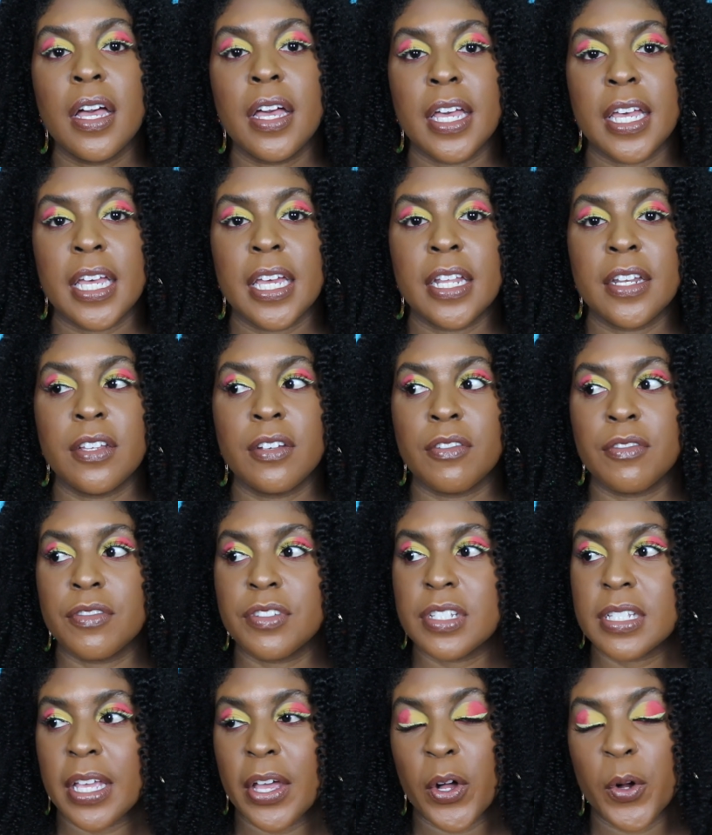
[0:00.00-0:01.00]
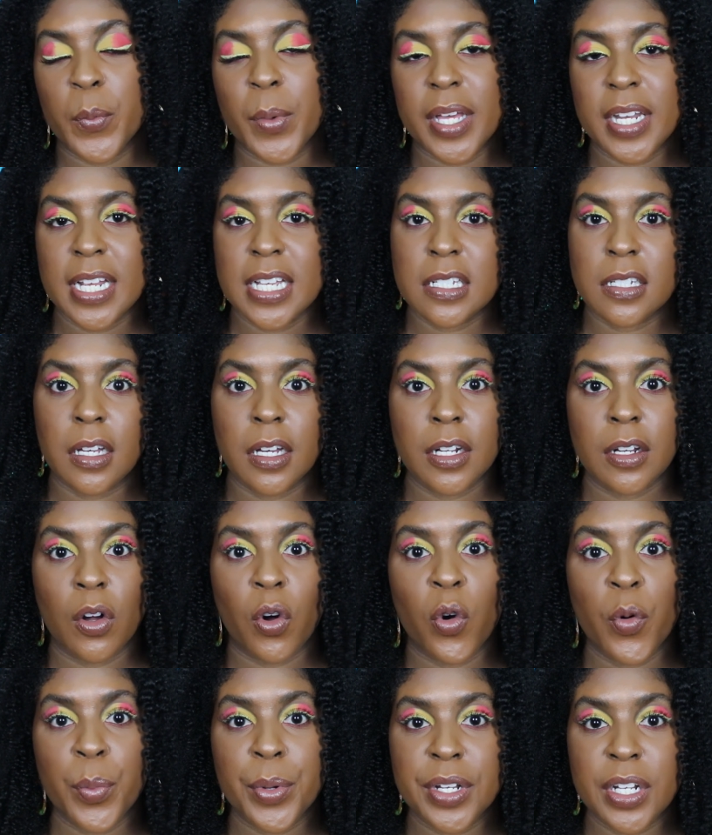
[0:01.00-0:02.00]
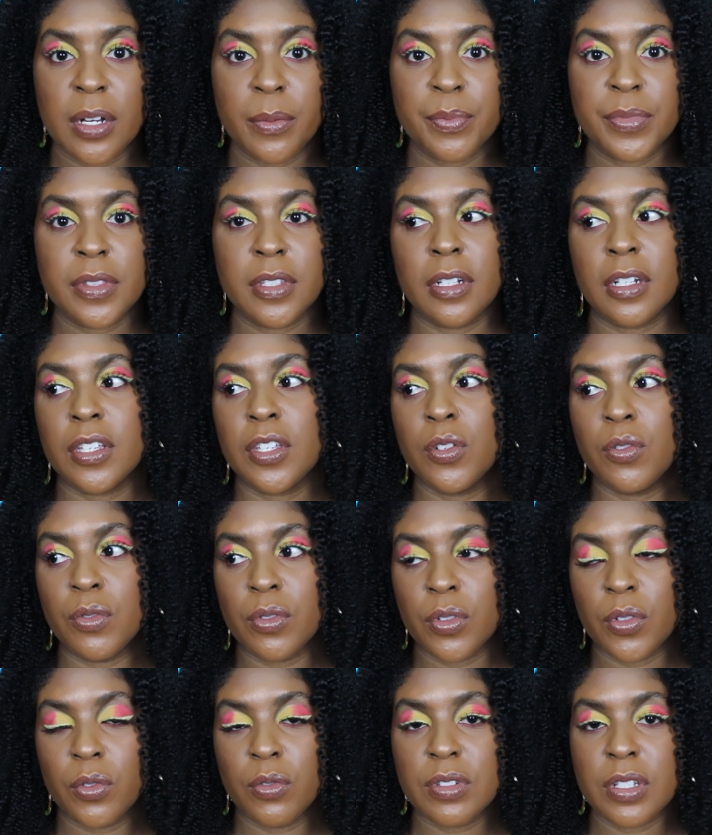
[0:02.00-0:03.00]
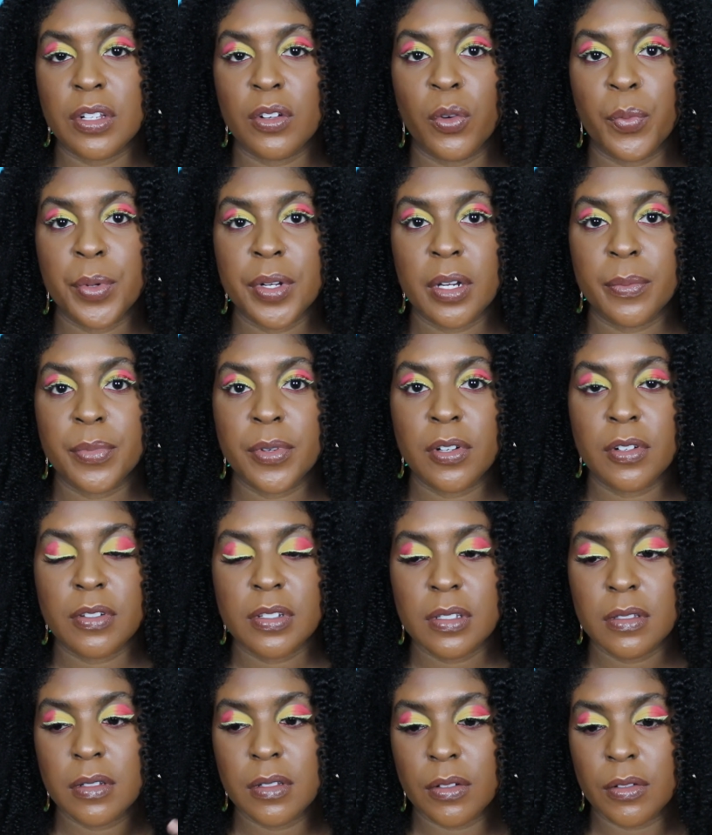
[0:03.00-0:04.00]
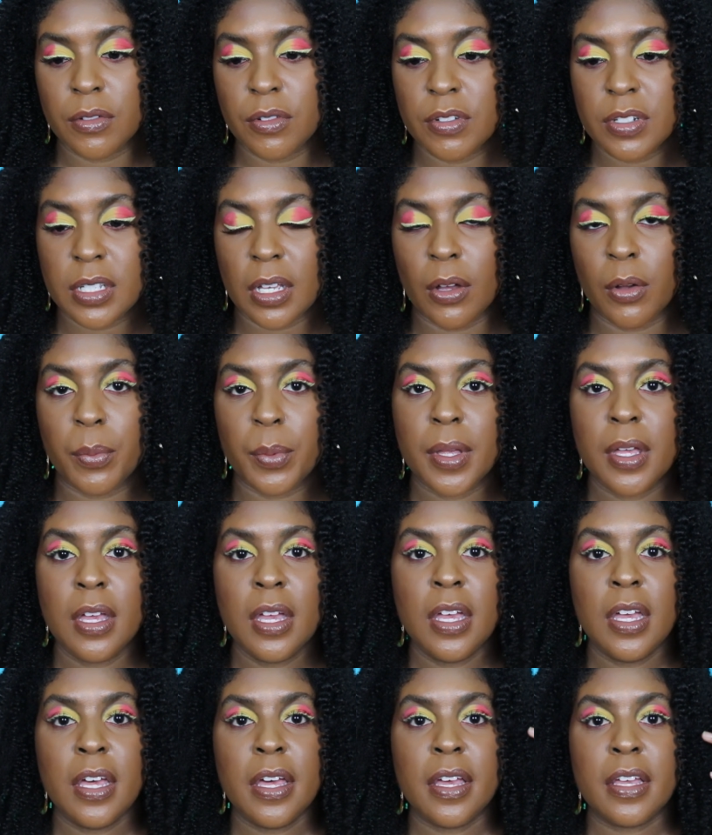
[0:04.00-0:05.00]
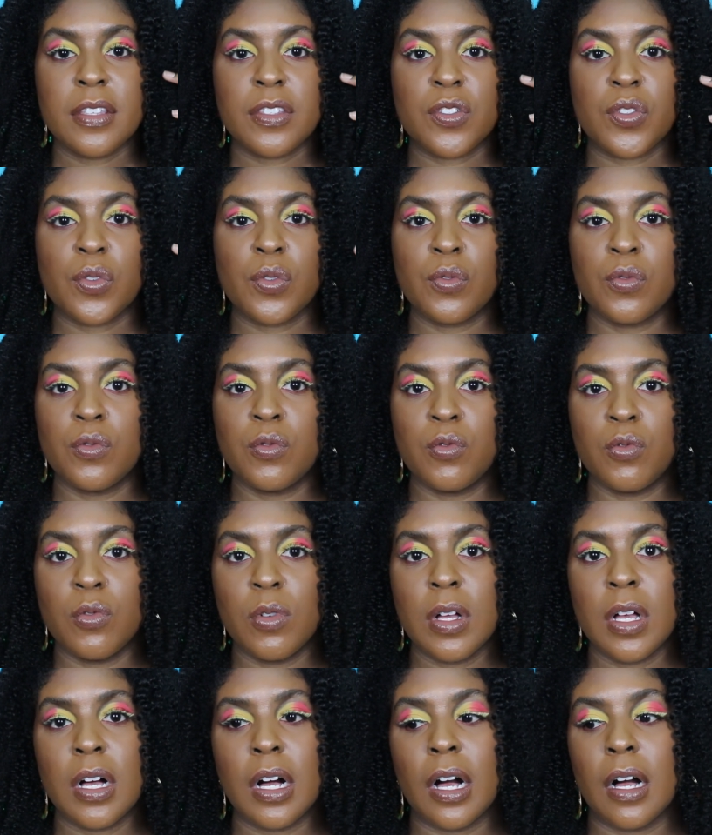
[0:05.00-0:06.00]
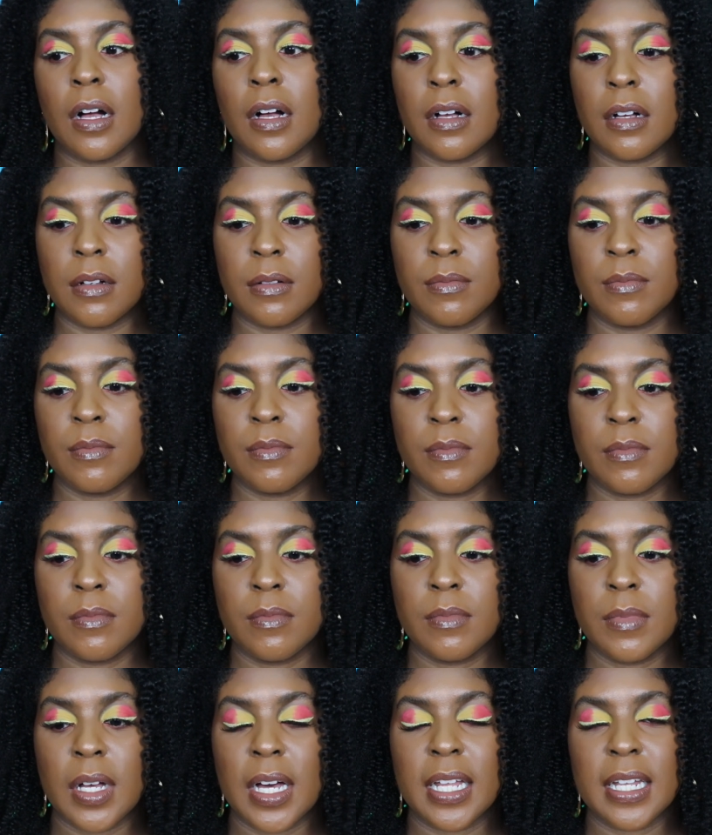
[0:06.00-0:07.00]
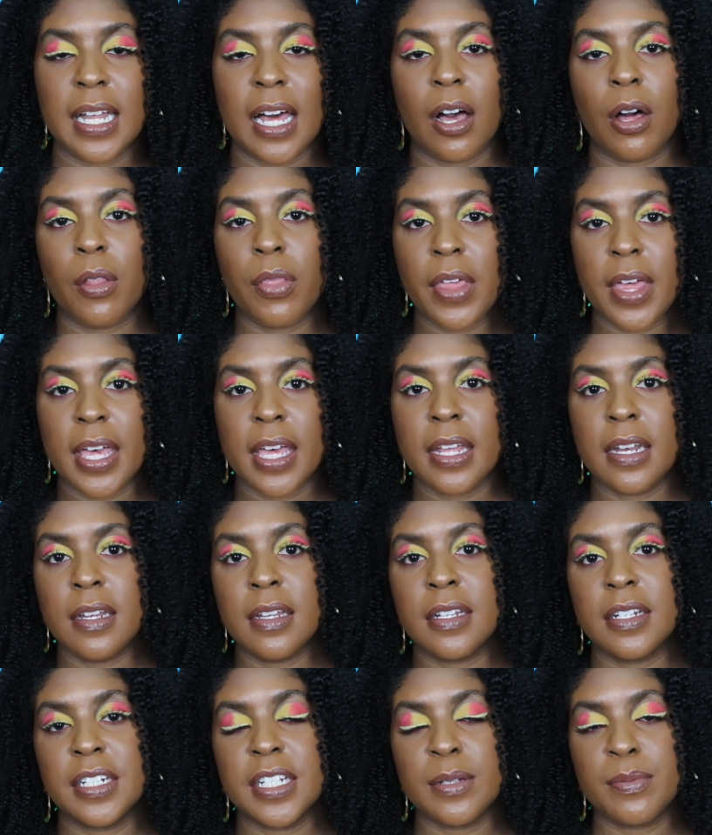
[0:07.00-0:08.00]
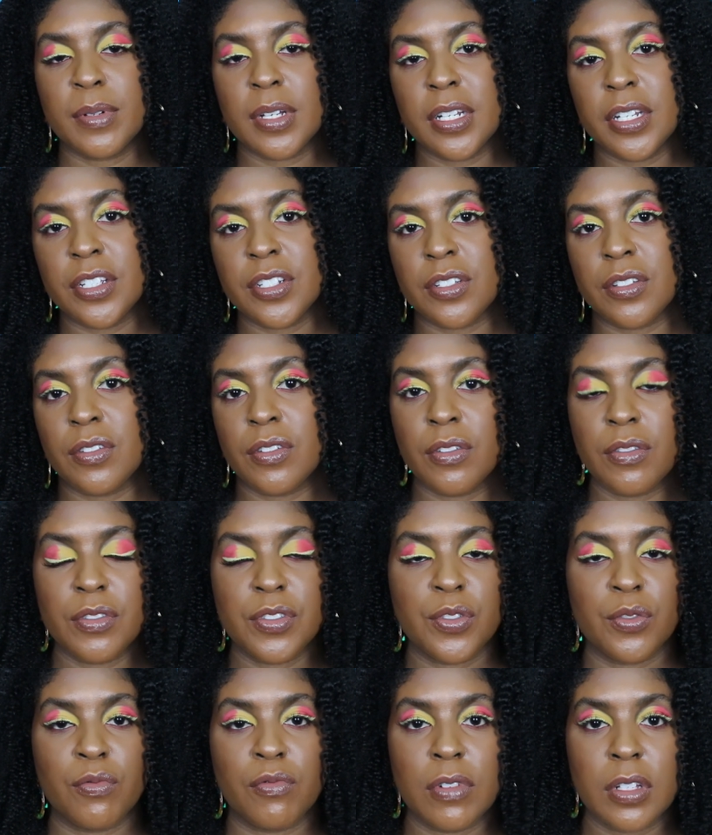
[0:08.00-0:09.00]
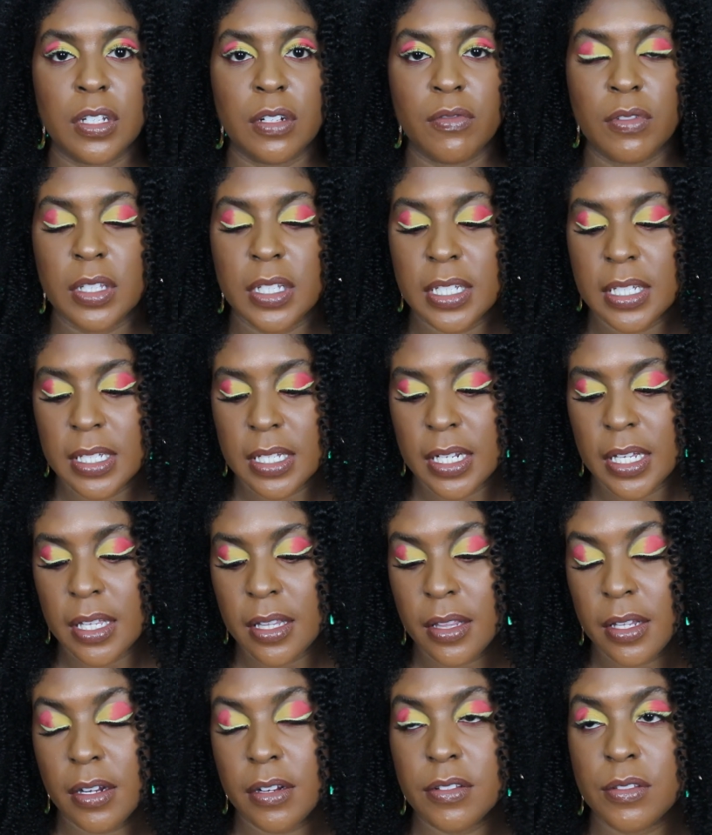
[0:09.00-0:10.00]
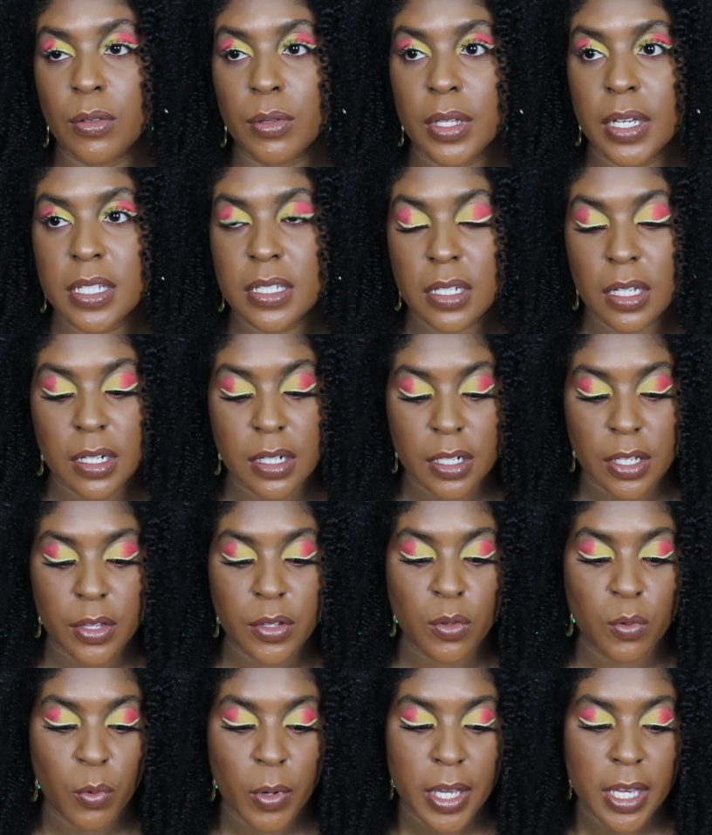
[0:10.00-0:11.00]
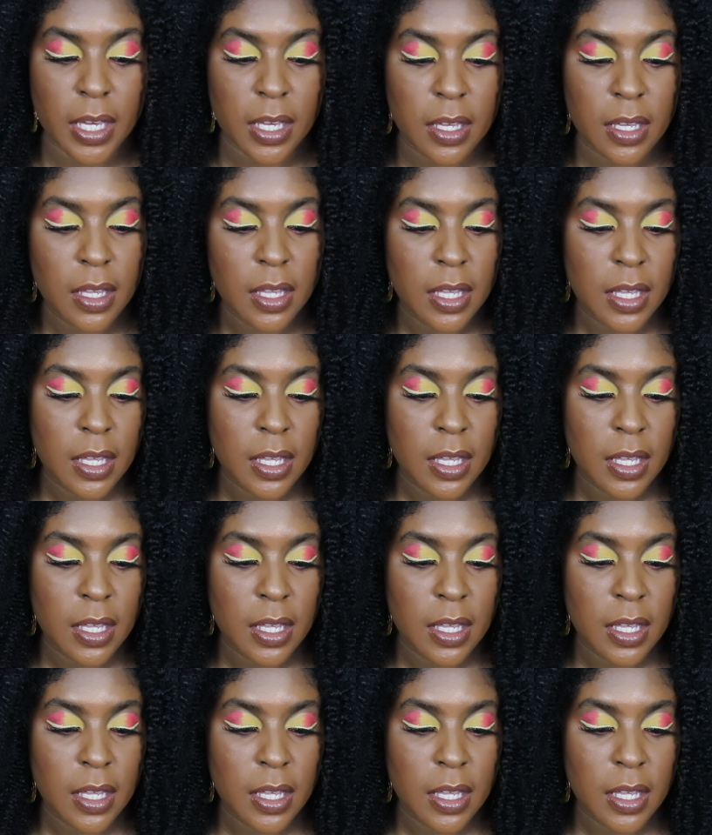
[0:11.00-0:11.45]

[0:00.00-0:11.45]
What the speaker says: and your scalp, and that's gonna open up the cuticles and open up your your scalp to allow that deep conditioner to really get in there. So that's another way